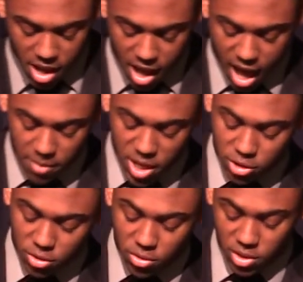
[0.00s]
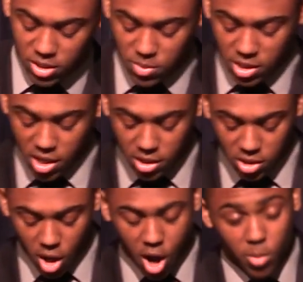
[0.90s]
I made you do this because
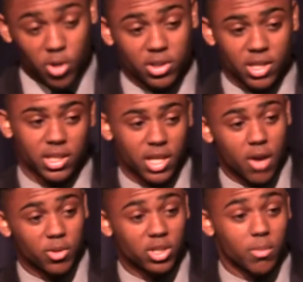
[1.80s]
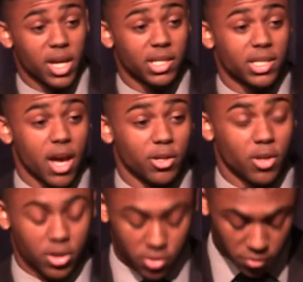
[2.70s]
almost doesn't count when somebody's counting
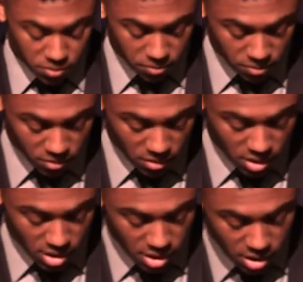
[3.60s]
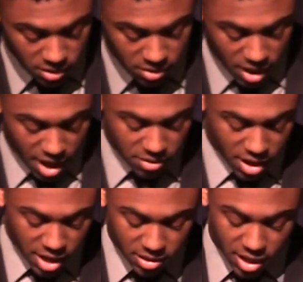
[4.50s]
on you." That
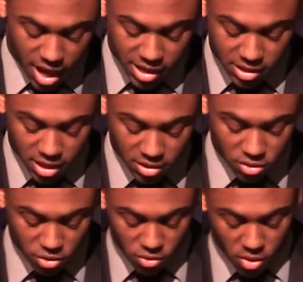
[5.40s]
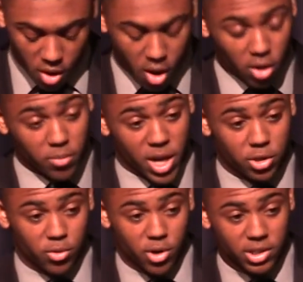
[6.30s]
night that I didn't do all of my
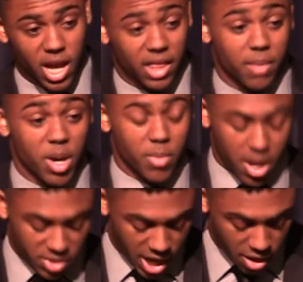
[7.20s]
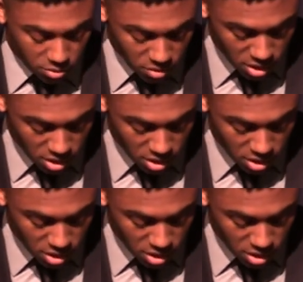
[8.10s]
chores, I let my mom down.